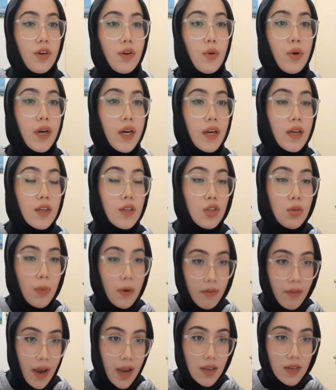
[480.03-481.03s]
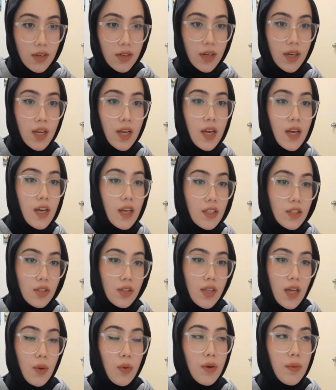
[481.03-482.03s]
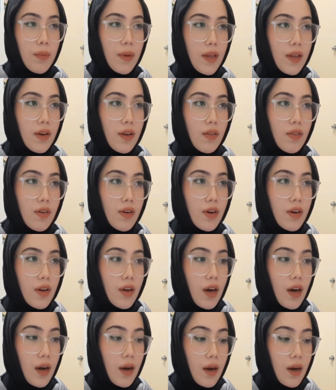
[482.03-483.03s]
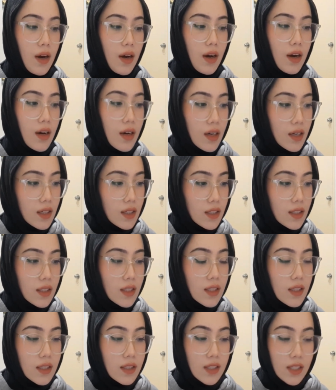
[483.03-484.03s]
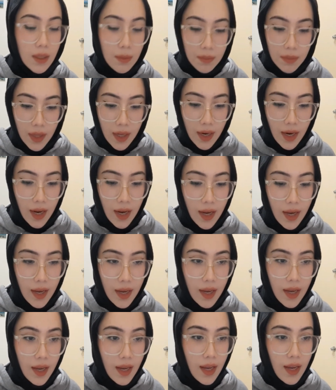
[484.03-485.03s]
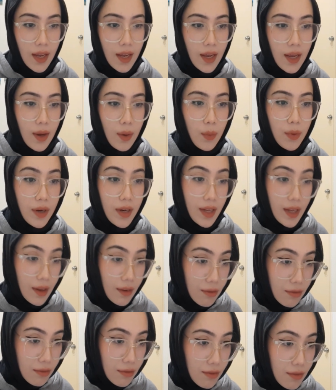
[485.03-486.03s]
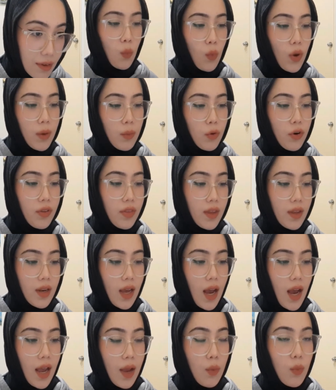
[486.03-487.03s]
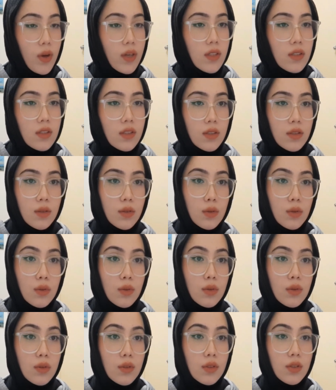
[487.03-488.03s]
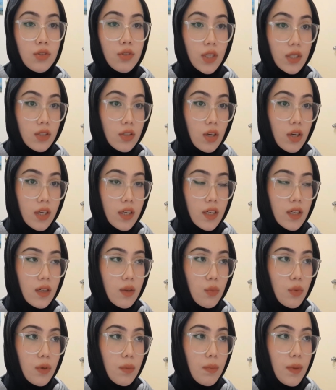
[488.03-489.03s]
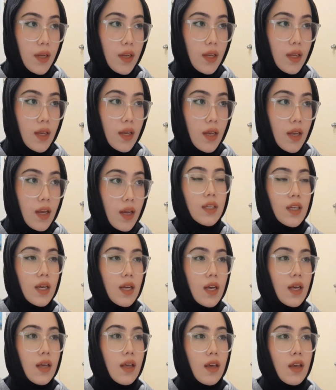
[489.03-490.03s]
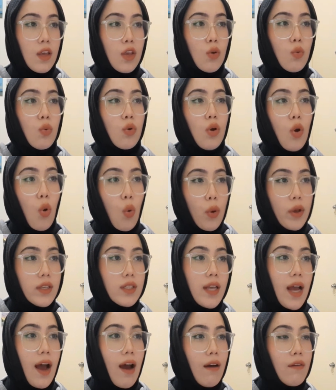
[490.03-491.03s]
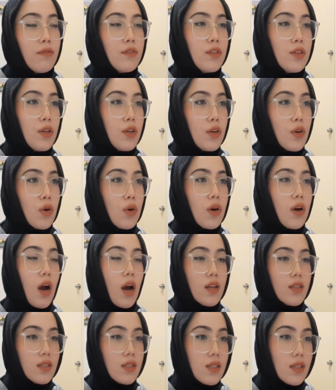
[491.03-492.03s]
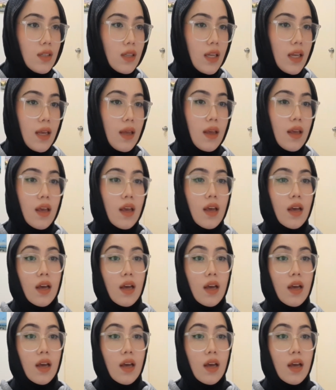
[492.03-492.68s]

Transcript: your supervisor. So that would be another tip that I would give. One more thing that I want to stress on would be, you will always have to, you know, constantly